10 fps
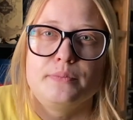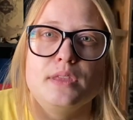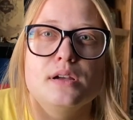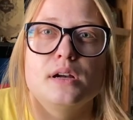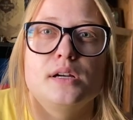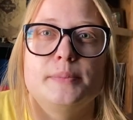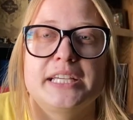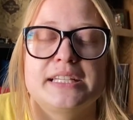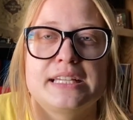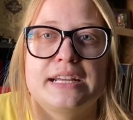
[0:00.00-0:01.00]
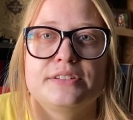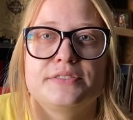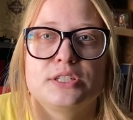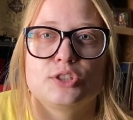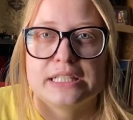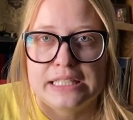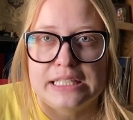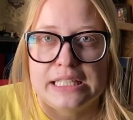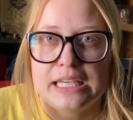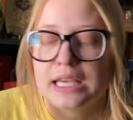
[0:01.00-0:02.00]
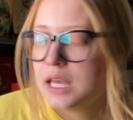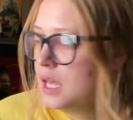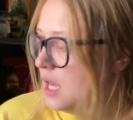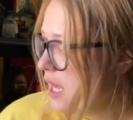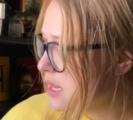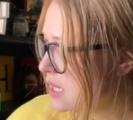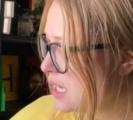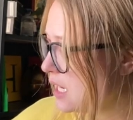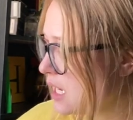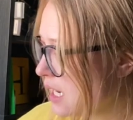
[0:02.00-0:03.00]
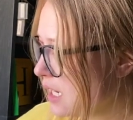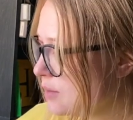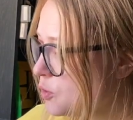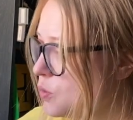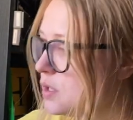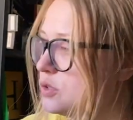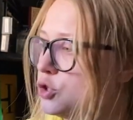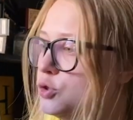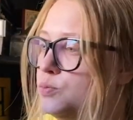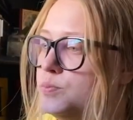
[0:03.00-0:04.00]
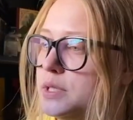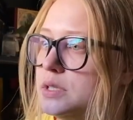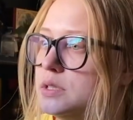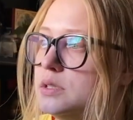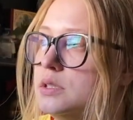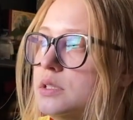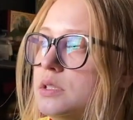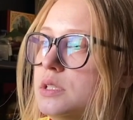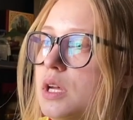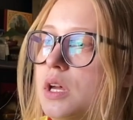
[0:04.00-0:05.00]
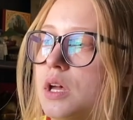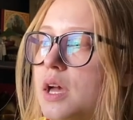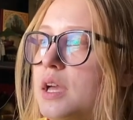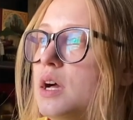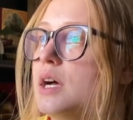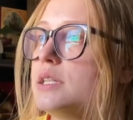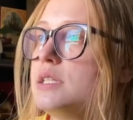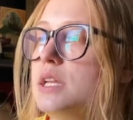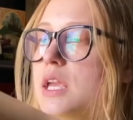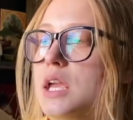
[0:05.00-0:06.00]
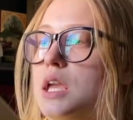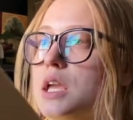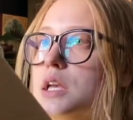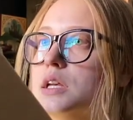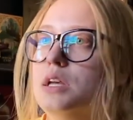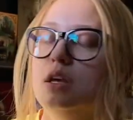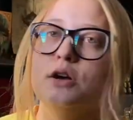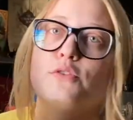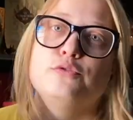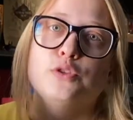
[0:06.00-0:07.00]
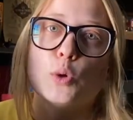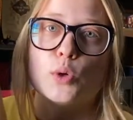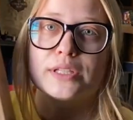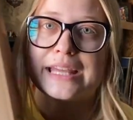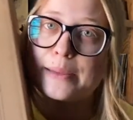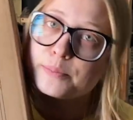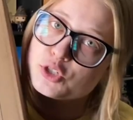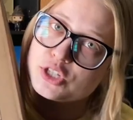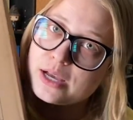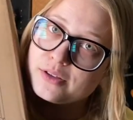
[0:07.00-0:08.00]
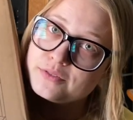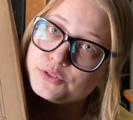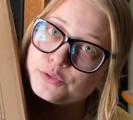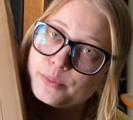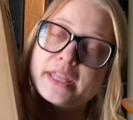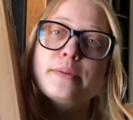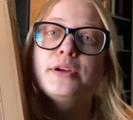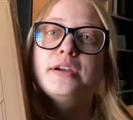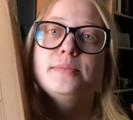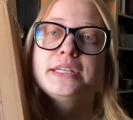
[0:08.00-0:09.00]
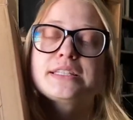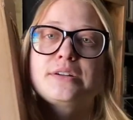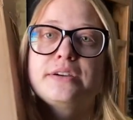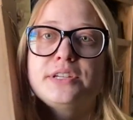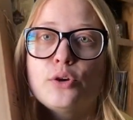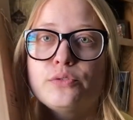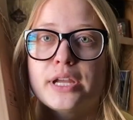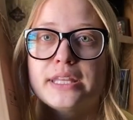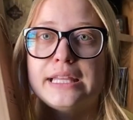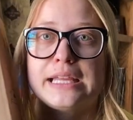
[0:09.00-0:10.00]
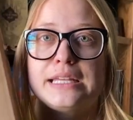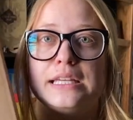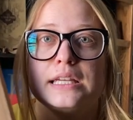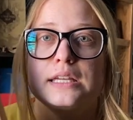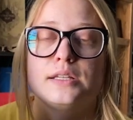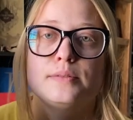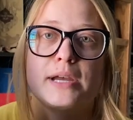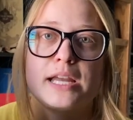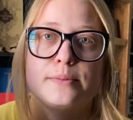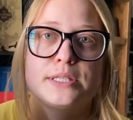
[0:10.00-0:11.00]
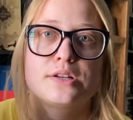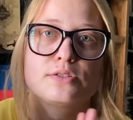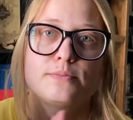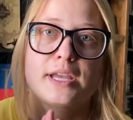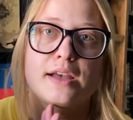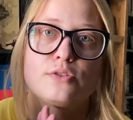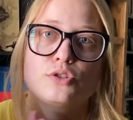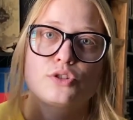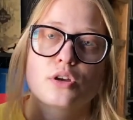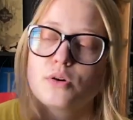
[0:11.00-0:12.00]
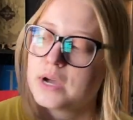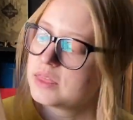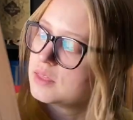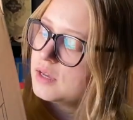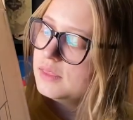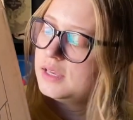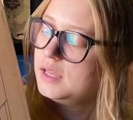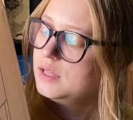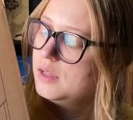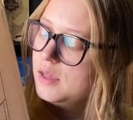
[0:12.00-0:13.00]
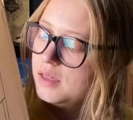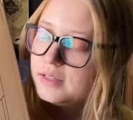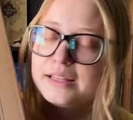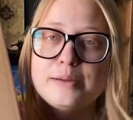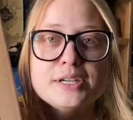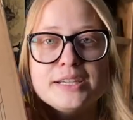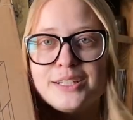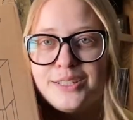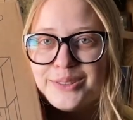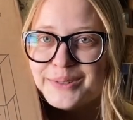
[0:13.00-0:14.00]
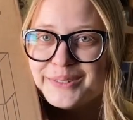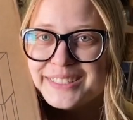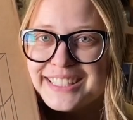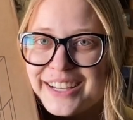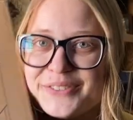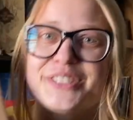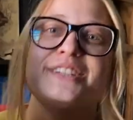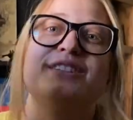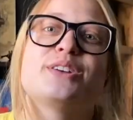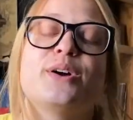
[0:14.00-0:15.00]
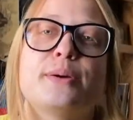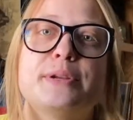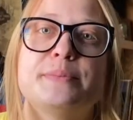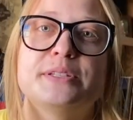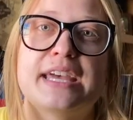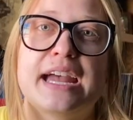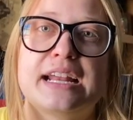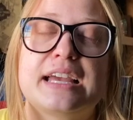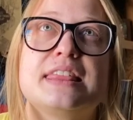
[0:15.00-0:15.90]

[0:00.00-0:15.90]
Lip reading: Like I said, I have to finish cleaning, and then I am going to build, I got a floor lamp shelves for my library because I don't have any overhead landing in my upstairs of my house. So I thought that the library could use one with shelves. So I'm going to build that.